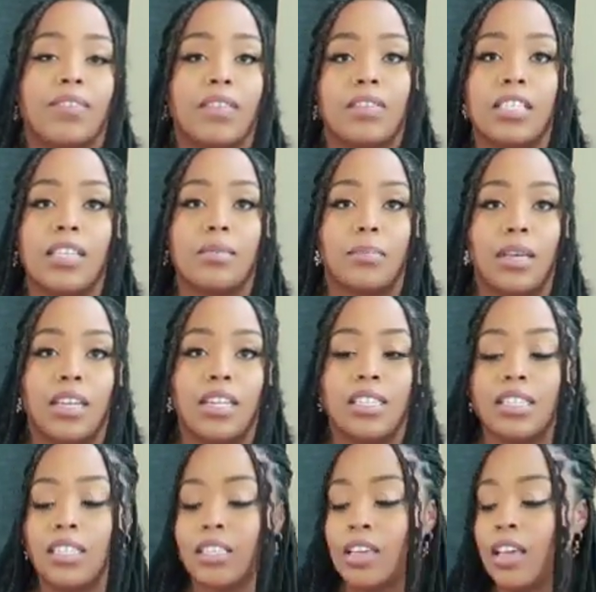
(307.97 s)
15
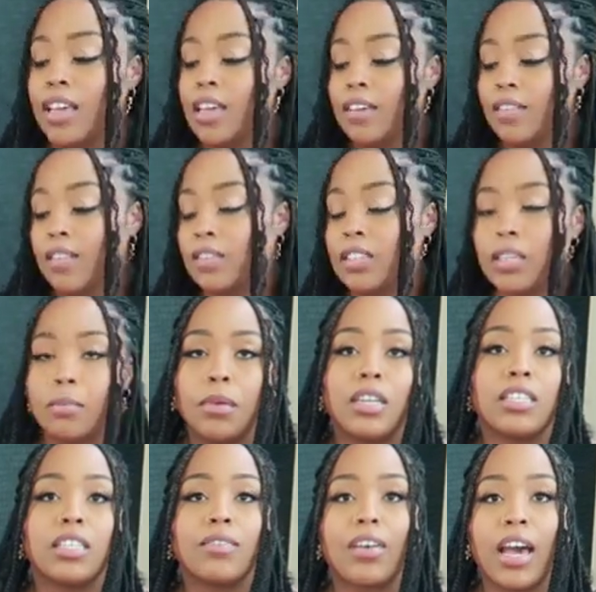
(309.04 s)
minutes. 15
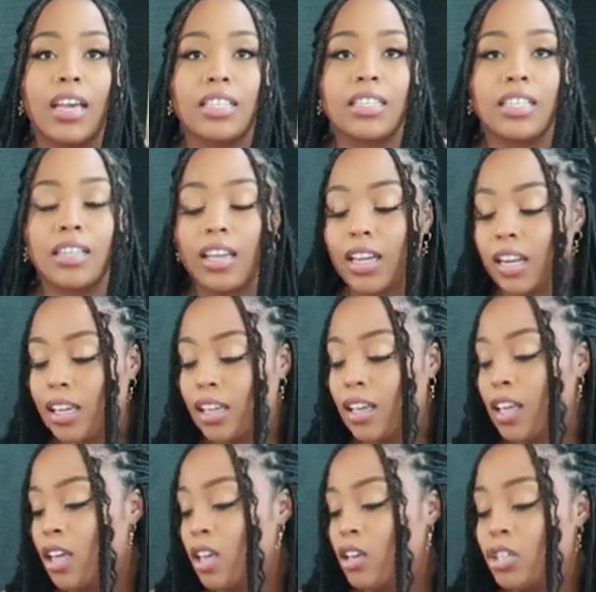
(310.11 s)
minutes of isolating,
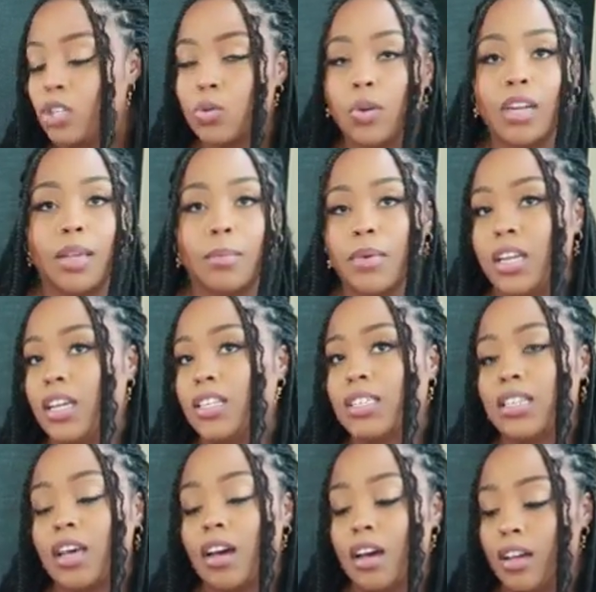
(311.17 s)
20 minutes
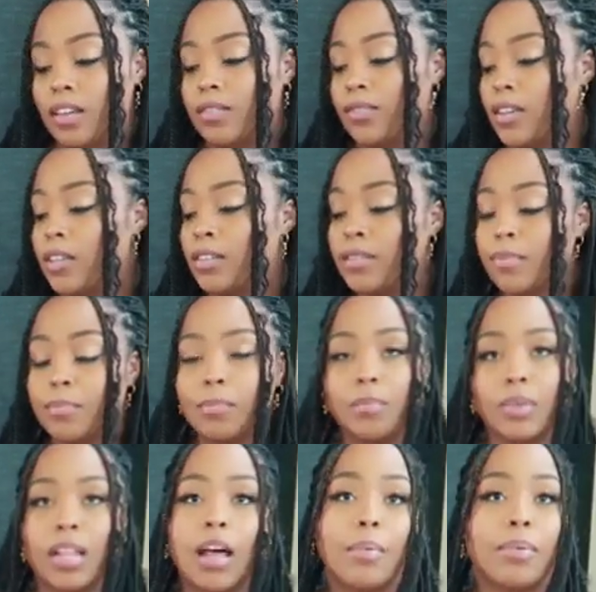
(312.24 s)
of
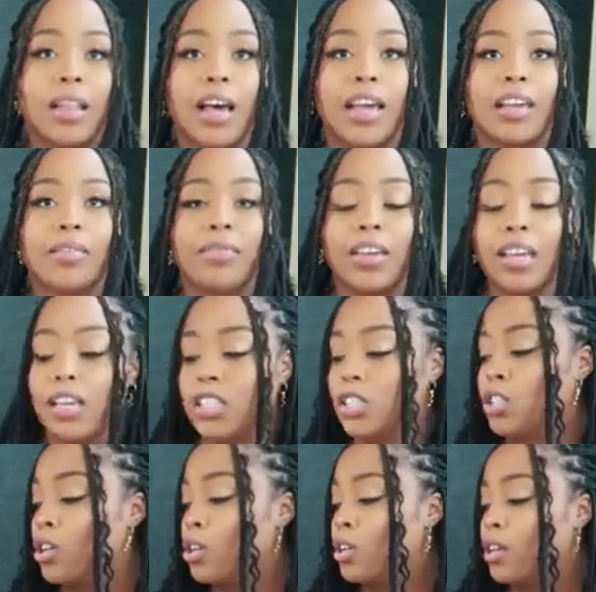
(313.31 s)
applying fans,
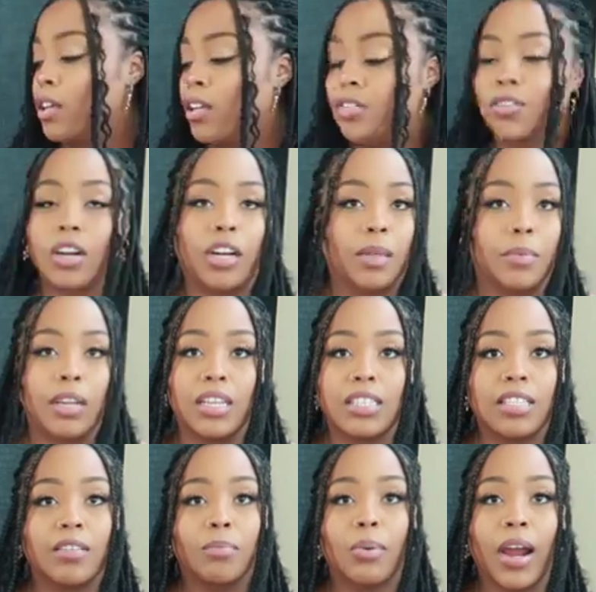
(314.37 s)
30
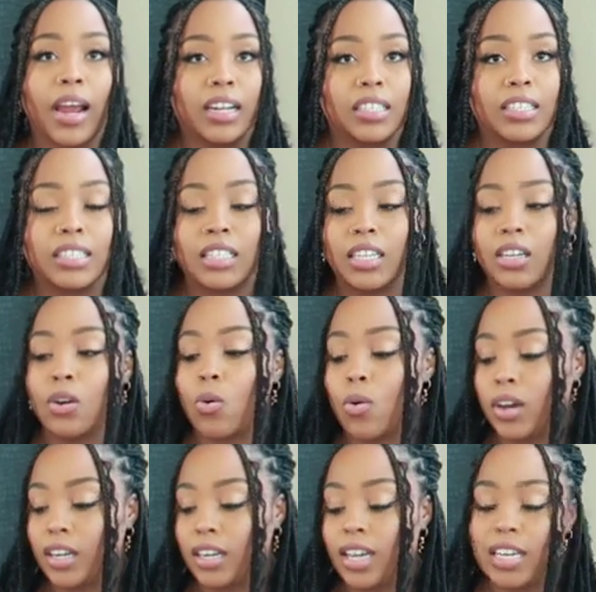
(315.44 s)
minutes of practicing
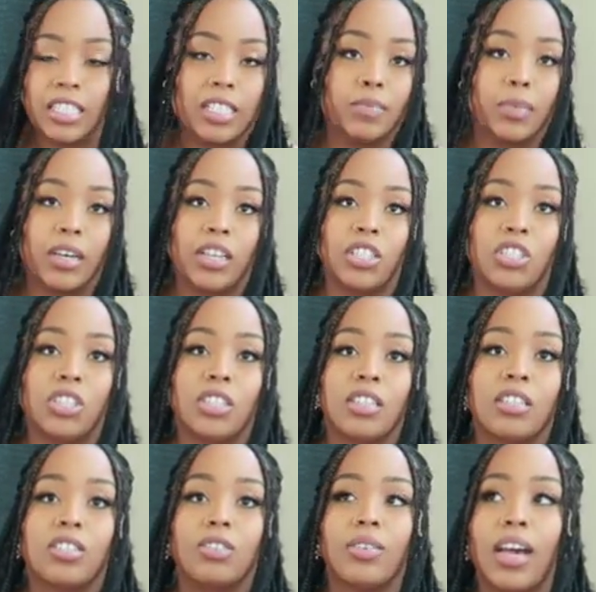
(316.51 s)
on a sponge.
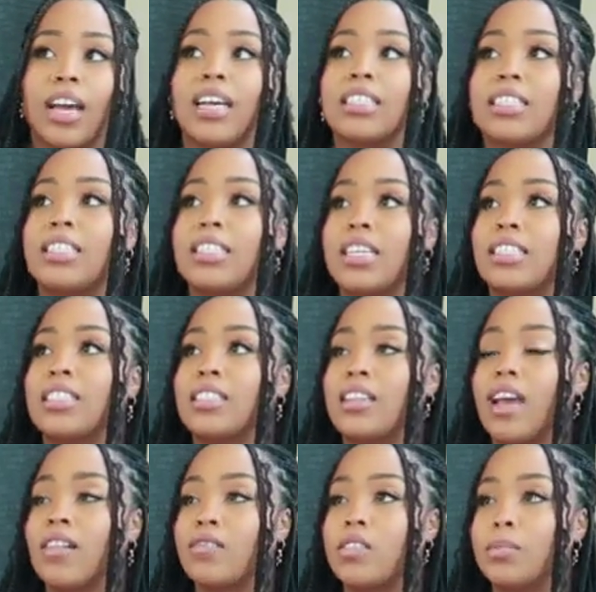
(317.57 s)
You guys, it doesn't
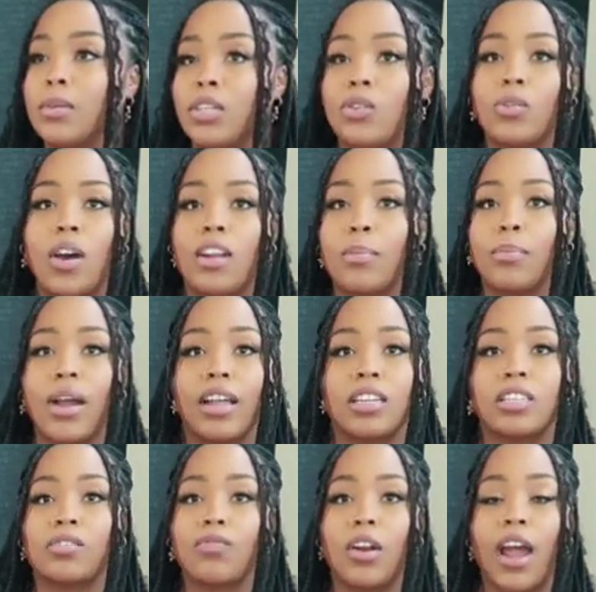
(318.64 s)
have to be, you don't have to
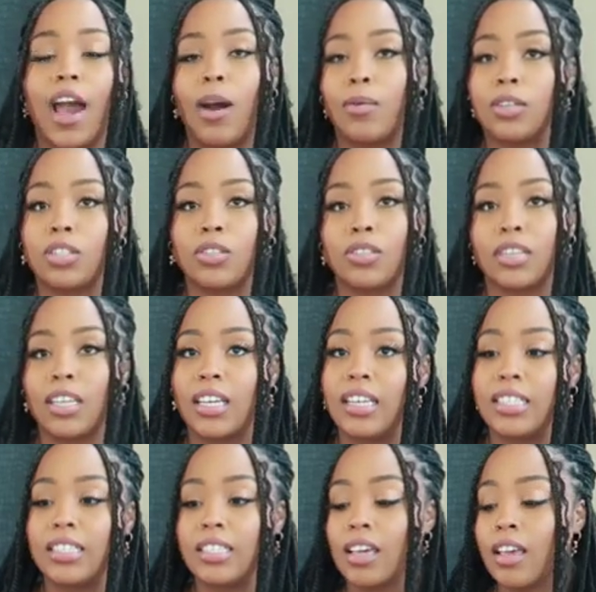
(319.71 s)
practice for hours on
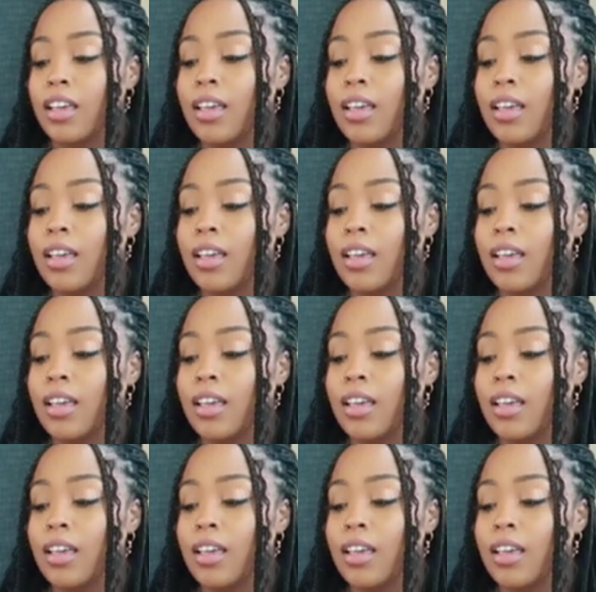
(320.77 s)
end,